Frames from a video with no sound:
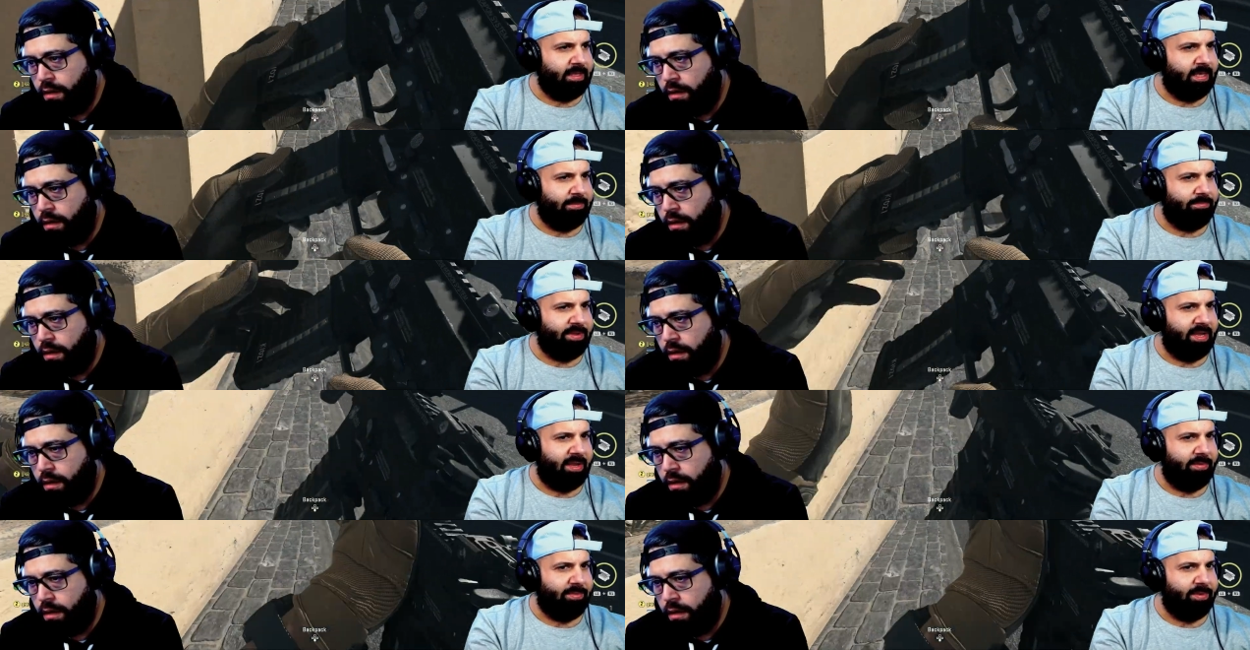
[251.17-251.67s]
Speaker 1: it,
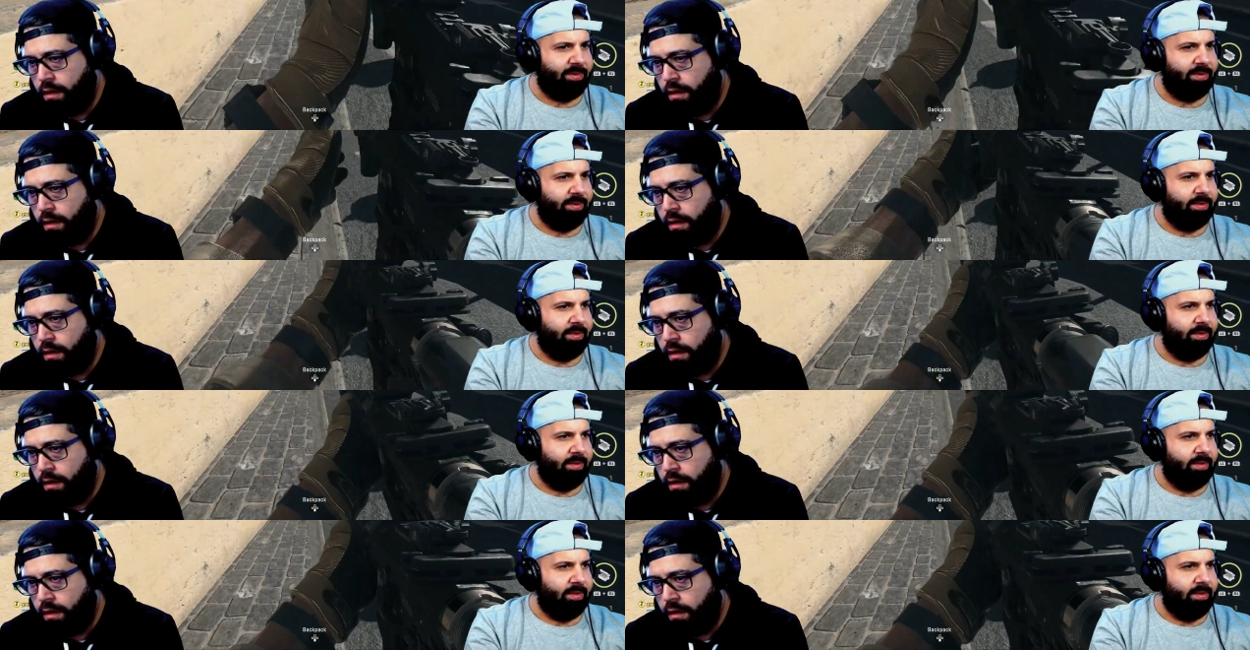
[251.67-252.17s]
baby.
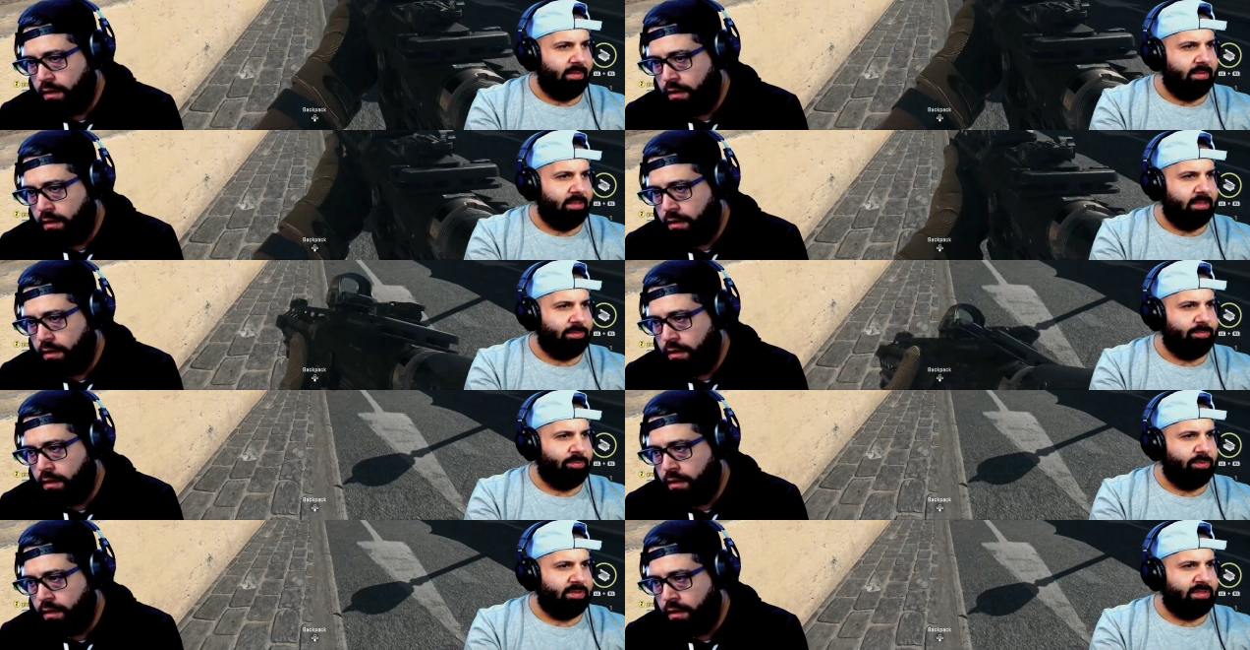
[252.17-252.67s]

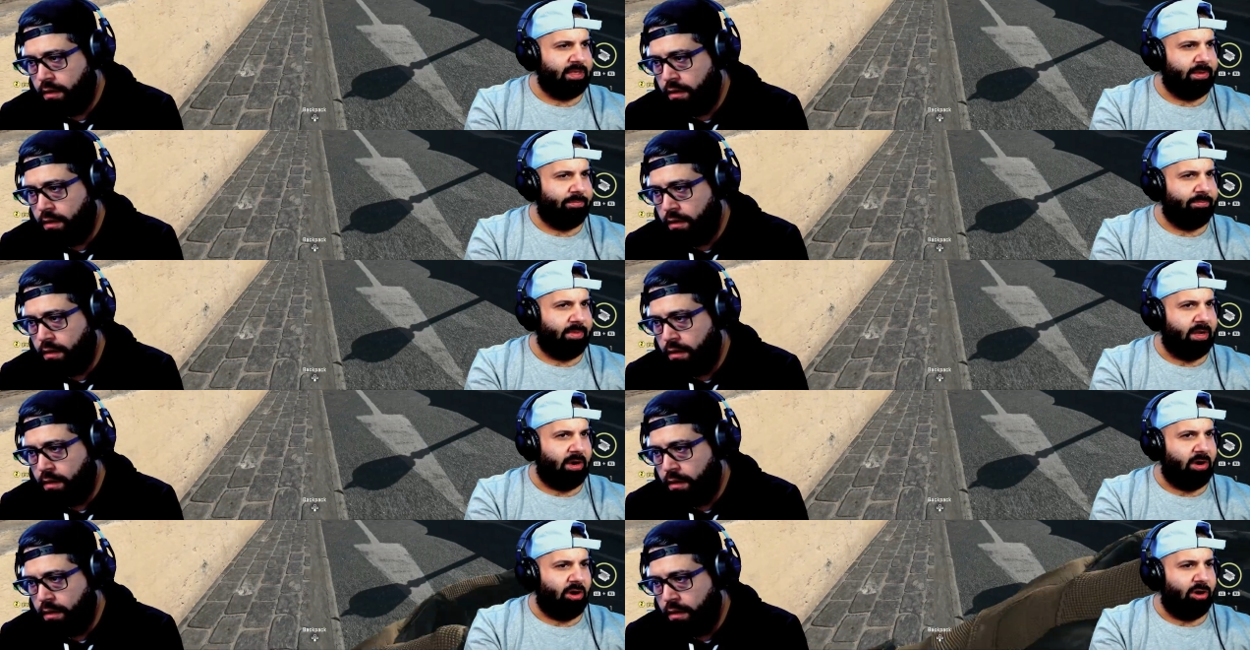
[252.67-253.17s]
Let's put
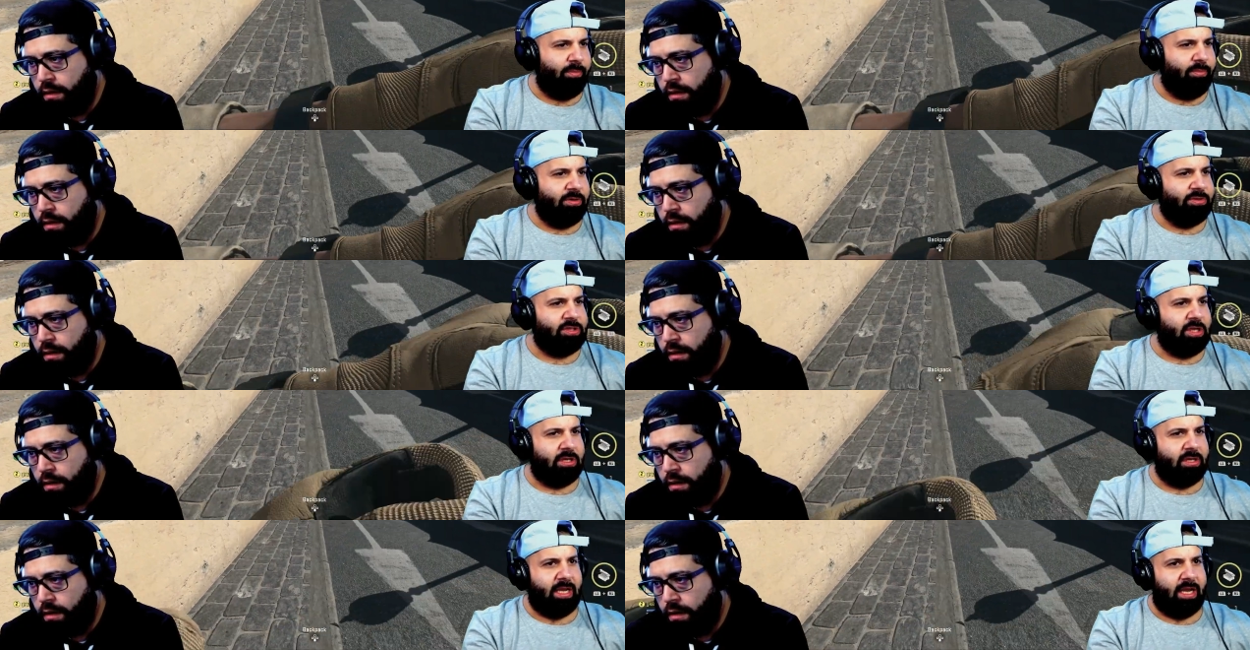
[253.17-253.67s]
some uh, armors
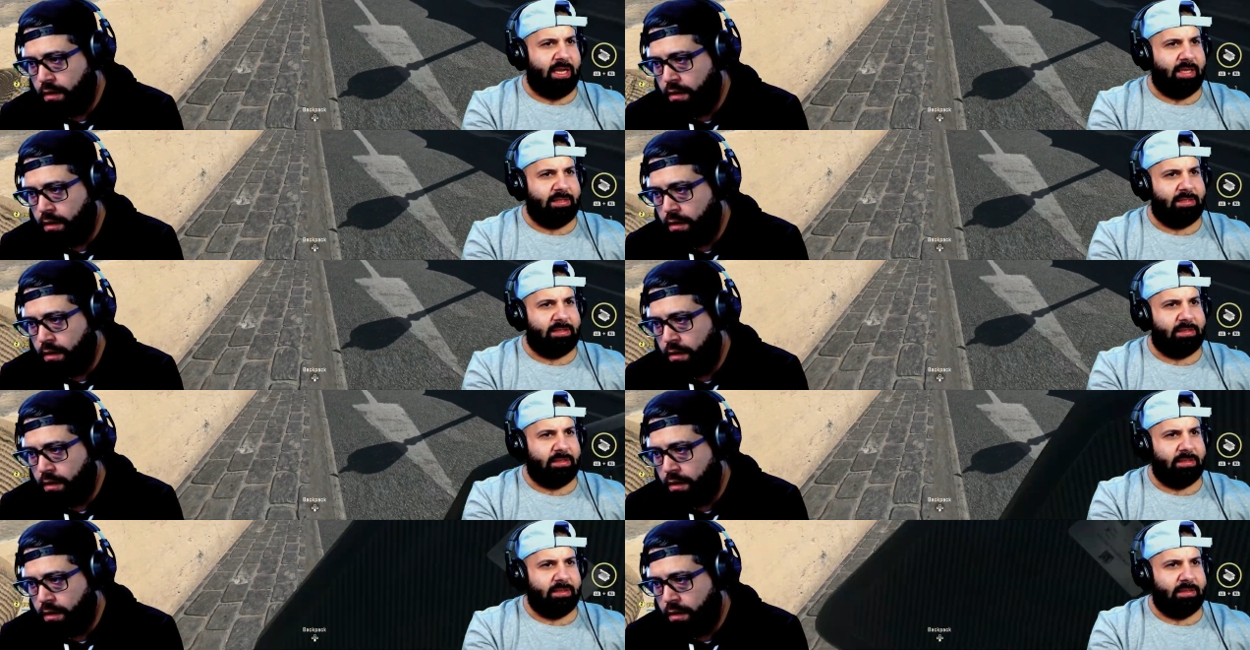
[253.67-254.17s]
on,
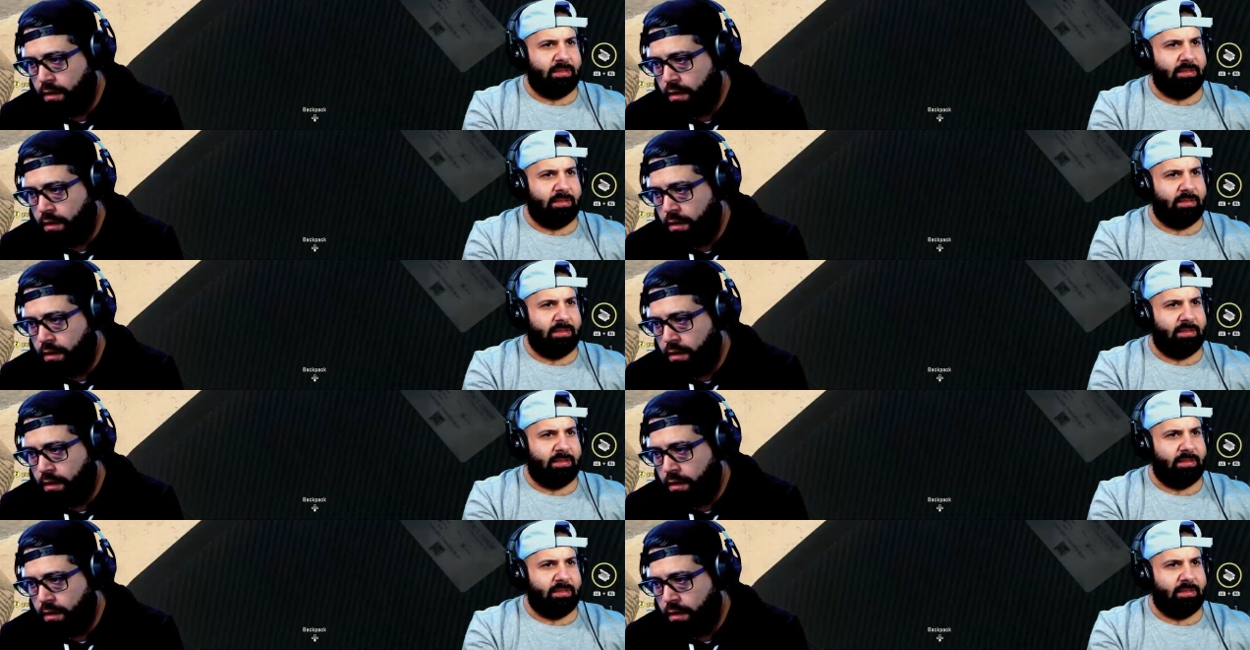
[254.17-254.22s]
guys.